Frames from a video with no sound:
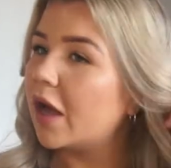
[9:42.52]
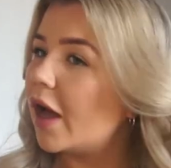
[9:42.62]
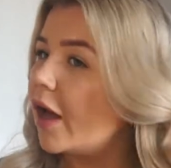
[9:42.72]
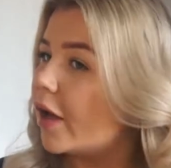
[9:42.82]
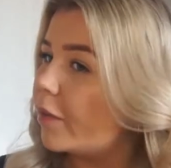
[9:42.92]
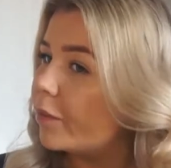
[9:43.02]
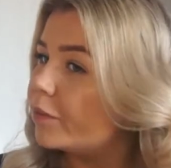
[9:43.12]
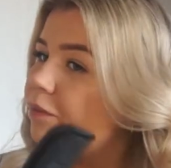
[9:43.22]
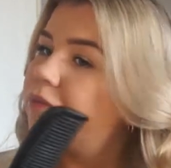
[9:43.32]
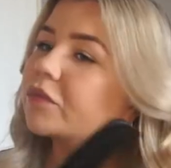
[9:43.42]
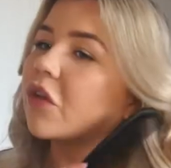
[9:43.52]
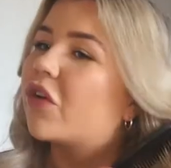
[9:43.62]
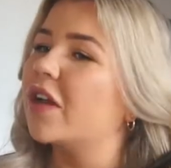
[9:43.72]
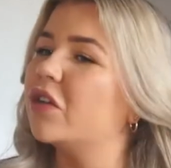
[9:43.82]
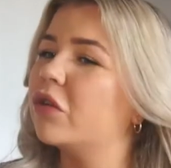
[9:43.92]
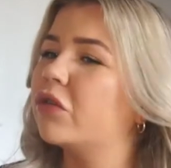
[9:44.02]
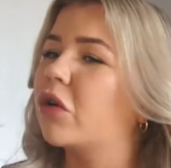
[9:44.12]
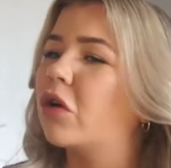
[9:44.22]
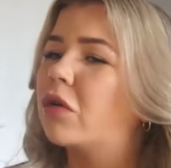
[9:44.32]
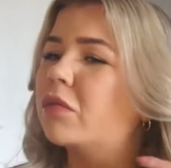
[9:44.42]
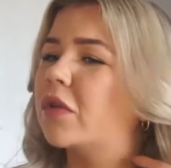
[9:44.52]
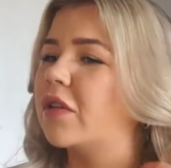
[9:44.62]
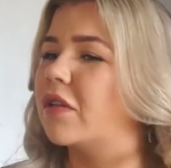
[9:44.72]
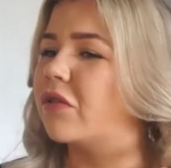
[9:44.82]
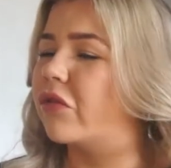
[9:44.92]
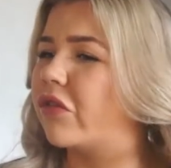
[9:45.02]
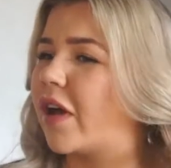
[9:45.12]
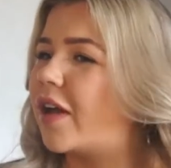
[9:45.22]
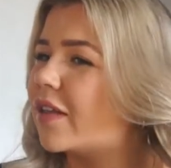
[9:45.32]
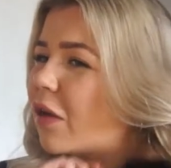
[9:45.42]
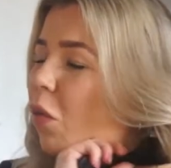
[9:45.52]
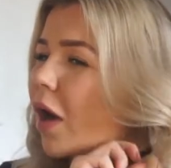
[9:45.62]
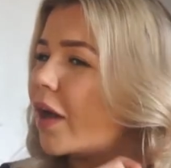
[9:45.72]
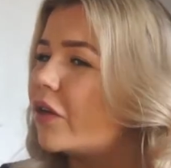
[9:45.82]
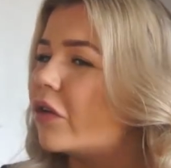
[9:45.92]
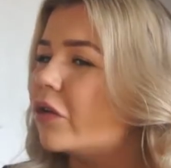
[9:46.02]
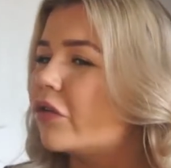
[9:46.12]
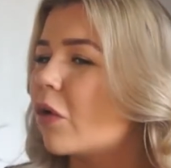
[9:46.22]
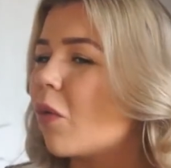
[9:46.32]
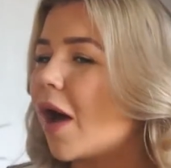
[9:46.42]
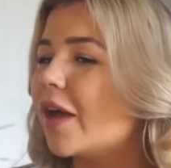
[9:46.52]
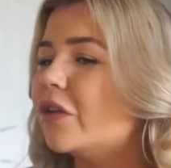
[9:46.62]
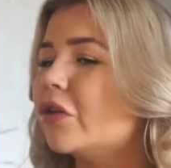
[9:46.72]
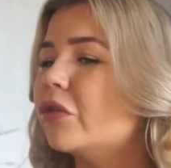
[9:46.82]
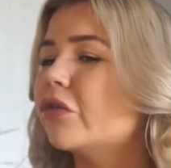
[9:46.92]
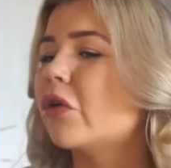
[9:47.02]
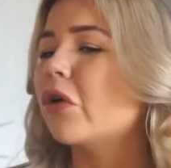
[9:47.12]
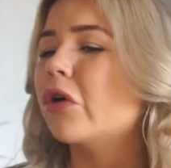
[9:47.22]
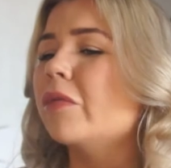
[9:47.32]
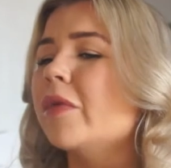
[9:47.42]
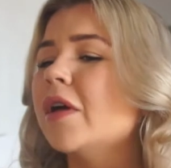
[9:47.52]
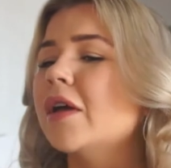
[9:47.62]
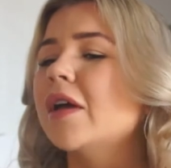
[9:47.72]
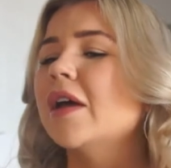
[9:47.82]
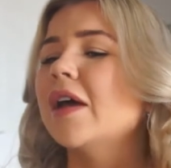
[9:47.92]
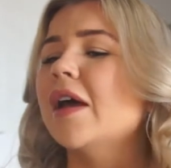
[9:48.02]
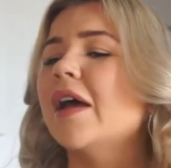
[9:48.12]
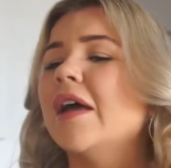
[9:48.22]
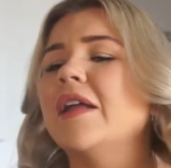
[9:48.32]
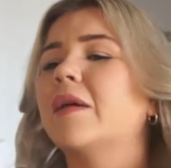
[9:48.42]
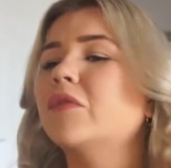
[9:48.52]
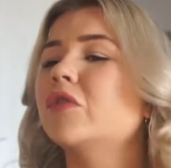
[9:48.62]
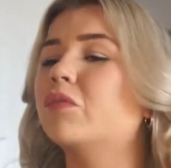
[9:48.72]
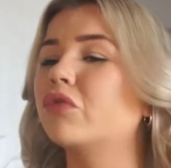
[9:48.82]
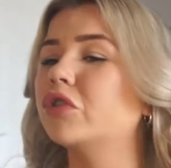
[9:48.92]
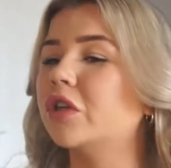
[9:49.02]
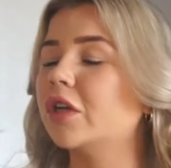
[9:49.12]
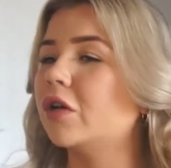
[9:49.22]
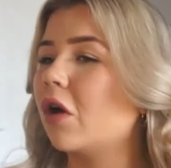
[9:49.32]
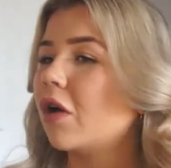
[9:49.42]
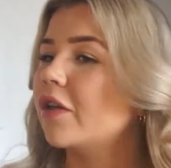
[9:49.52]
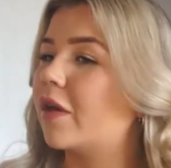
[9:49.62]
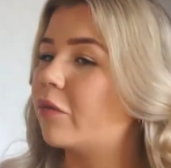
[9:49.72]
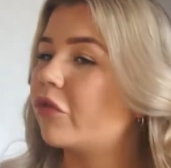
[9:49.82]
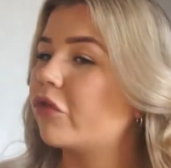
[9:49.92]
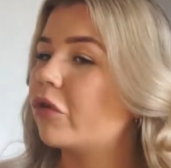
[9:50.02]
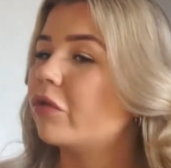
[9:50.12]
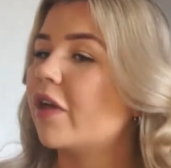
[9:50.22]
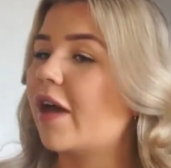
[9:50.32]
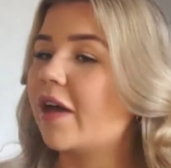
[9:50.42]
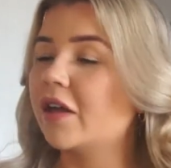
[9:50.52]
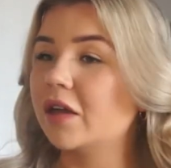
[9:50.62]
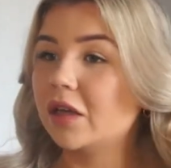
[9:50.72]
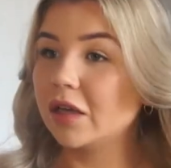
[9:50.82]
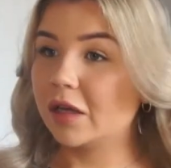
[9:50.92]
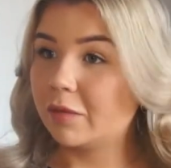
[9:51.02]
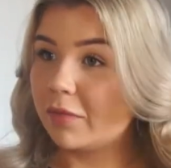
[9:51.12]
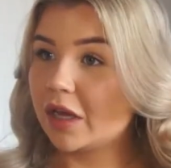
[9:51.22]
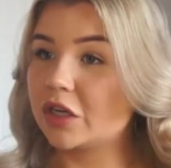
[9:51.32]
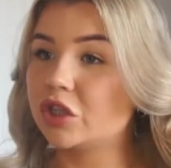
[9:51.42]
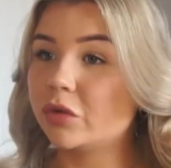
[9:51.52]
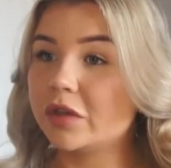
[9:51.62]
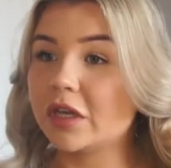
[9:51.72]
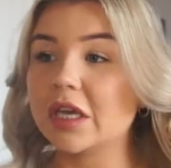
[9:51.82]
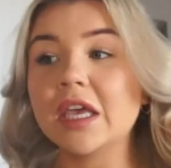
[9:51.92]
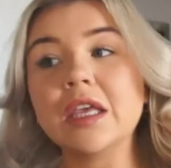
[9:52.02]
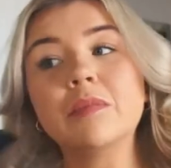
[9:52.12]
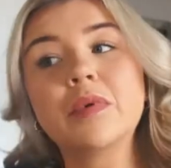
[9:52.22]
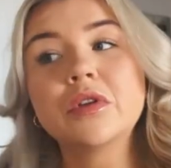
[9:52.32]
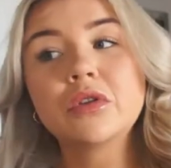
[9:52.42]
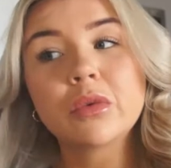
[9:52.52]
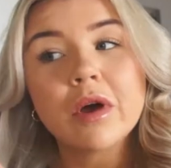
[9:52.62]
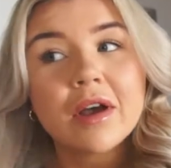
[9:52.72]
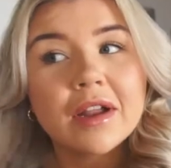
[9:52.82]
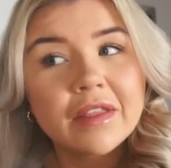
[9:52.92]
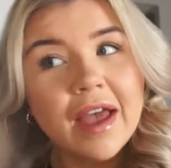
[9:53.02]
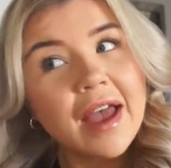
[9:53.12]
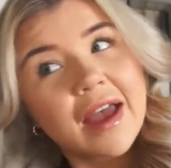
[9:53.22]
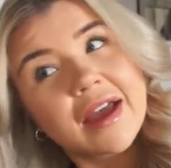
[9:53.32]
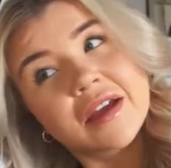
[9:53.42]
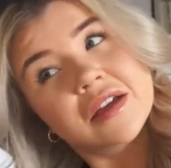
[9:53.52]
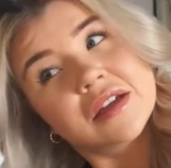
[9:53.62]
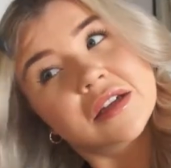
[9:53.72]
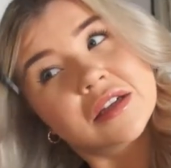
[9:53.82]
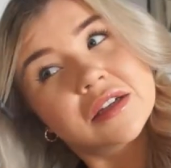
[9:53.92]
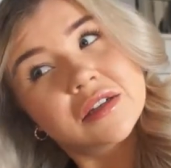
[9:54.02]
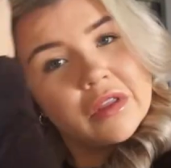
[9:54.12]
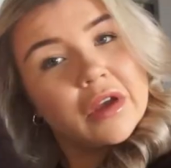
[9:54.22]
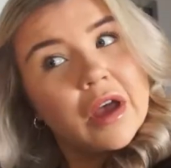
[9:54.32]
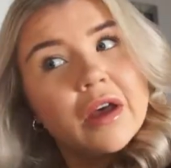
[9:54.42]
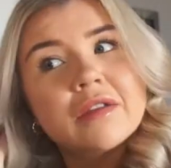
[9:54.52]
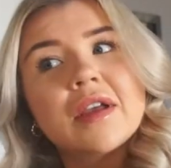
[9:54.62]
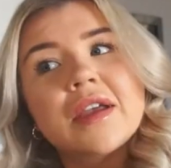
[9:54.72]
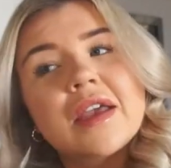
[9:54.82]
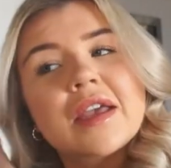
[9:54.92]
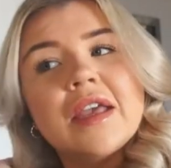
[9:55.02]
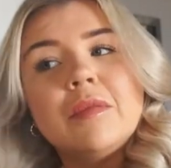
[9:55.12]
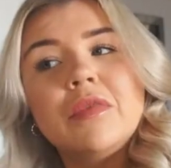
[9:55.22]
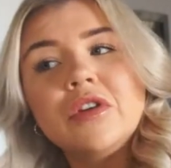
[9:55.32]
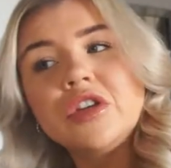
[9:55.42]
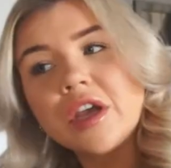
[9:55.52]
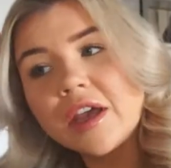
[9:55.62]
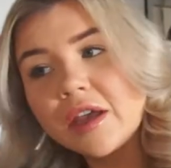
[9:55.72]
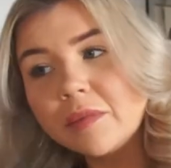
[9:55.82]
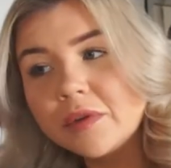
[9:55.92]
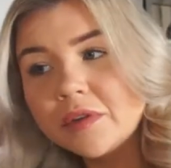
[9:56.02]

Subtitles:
A fine tooth comb. This isn't fine, it's like wide tooth. A wide tooth comb. And I'm just brushing all of them through there. Making sure that you keep twirling the hair. That the curls, like, keep the shape.